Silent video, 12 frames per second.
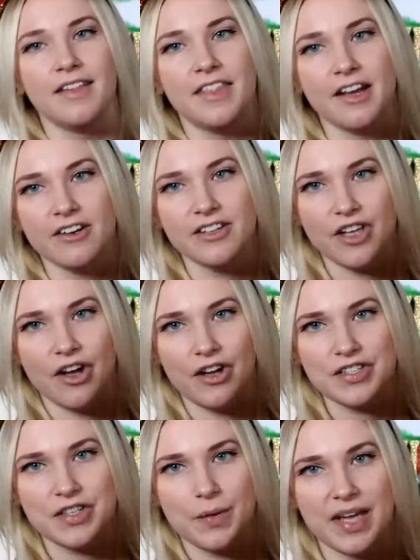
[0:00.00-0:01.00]
There's
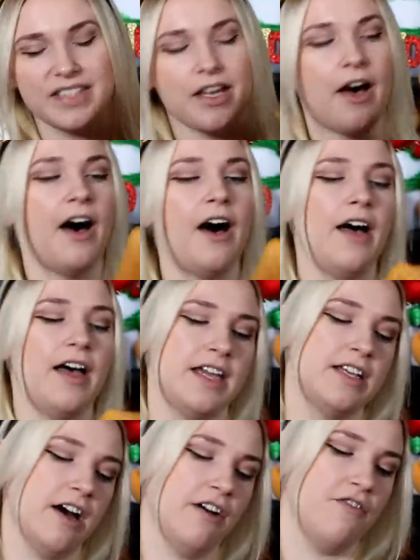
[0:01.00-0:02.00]
also a
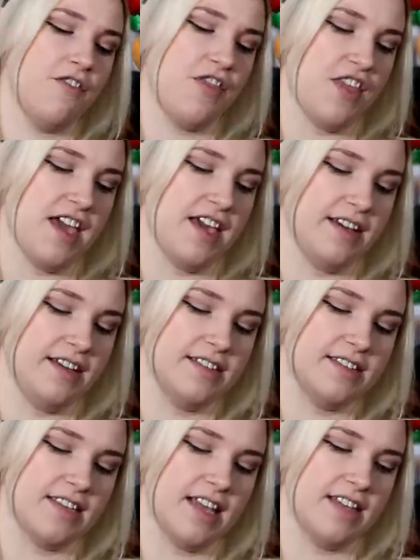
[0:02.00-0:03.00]
ton of
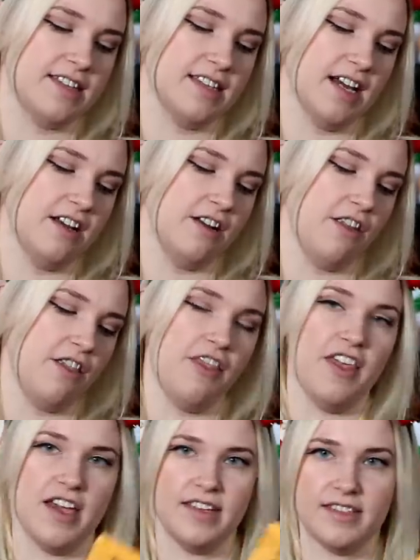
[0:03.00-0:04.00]
things inside
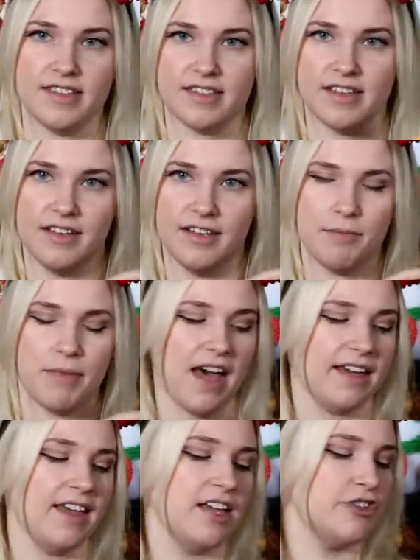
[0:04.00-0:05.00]
this
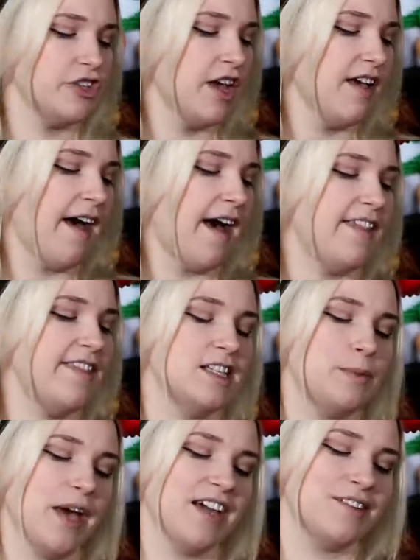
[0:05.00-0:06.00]
package. And
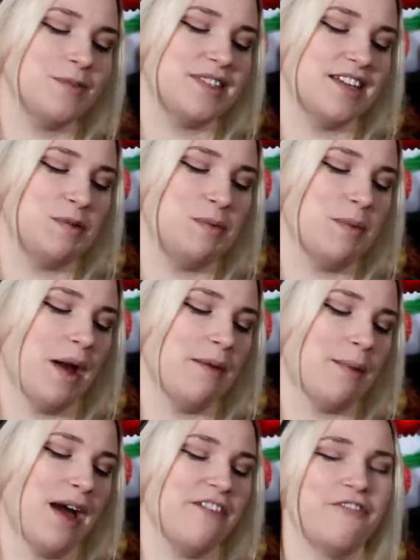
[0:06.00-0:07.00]
this package was sent to me by
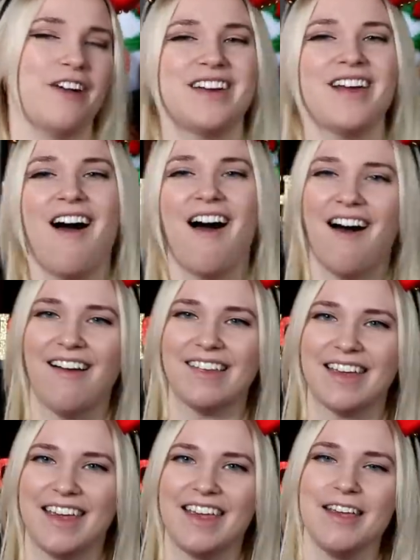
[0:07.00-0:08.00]
my friend
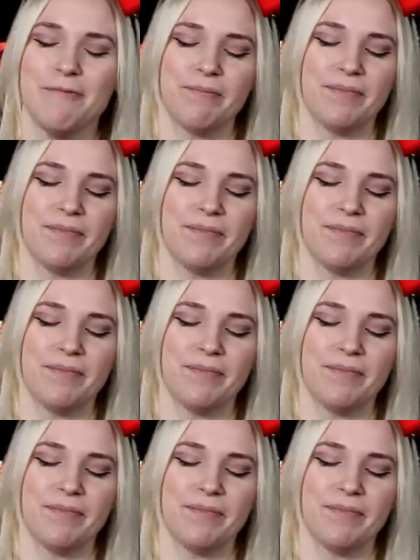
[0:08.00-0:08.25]
Holly.